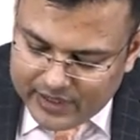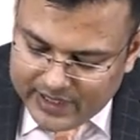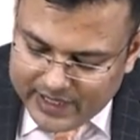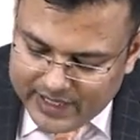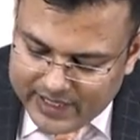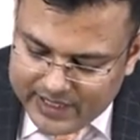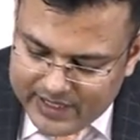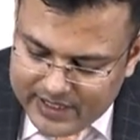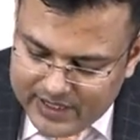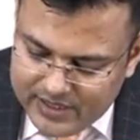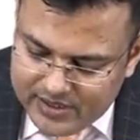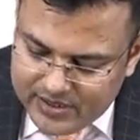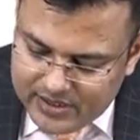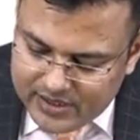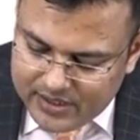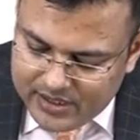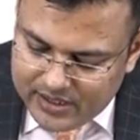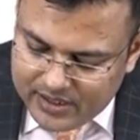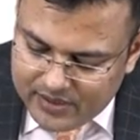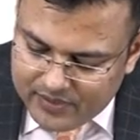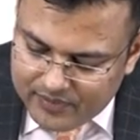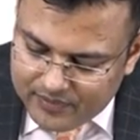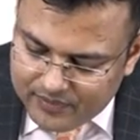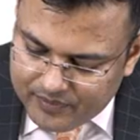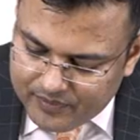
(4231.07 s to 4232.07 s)
Any
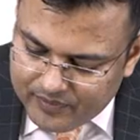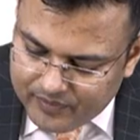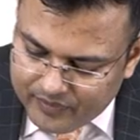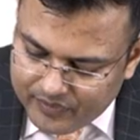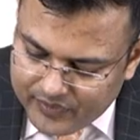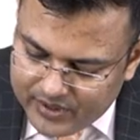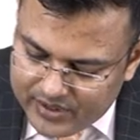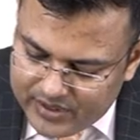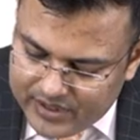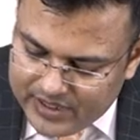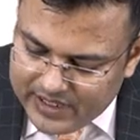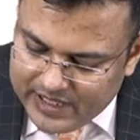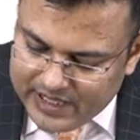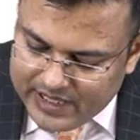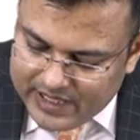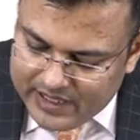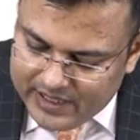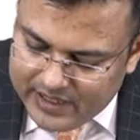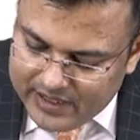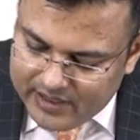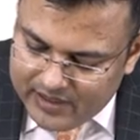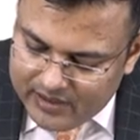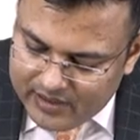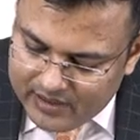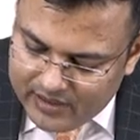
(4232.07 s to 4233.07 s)
T, T
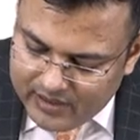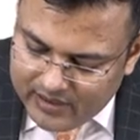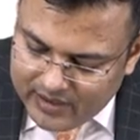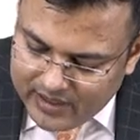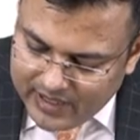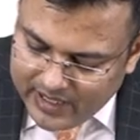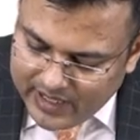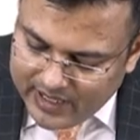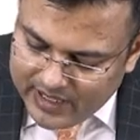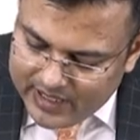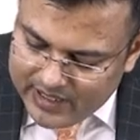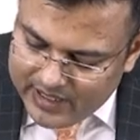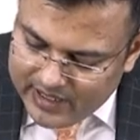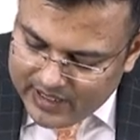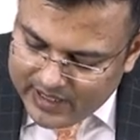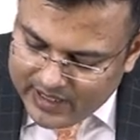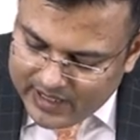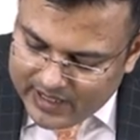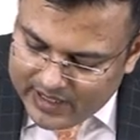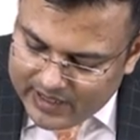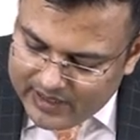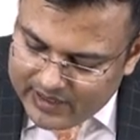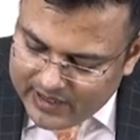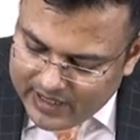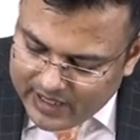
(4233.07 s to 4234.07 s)
any
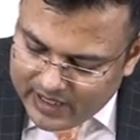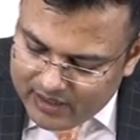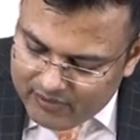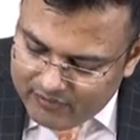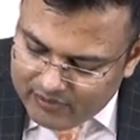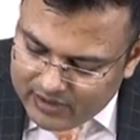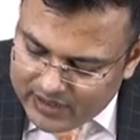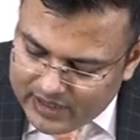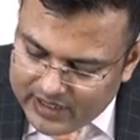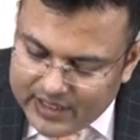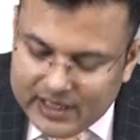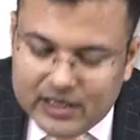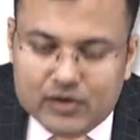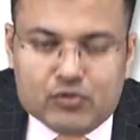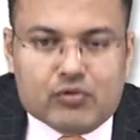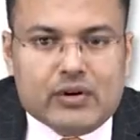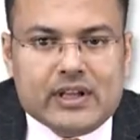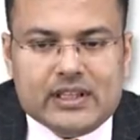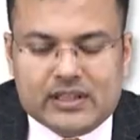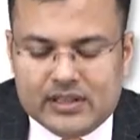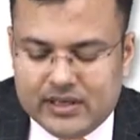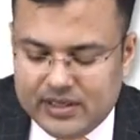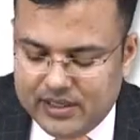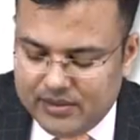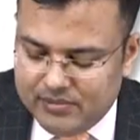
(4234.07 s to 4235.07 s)
N, N1, N2,
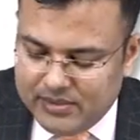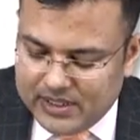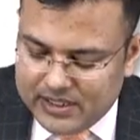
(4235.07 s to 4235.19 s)
N3.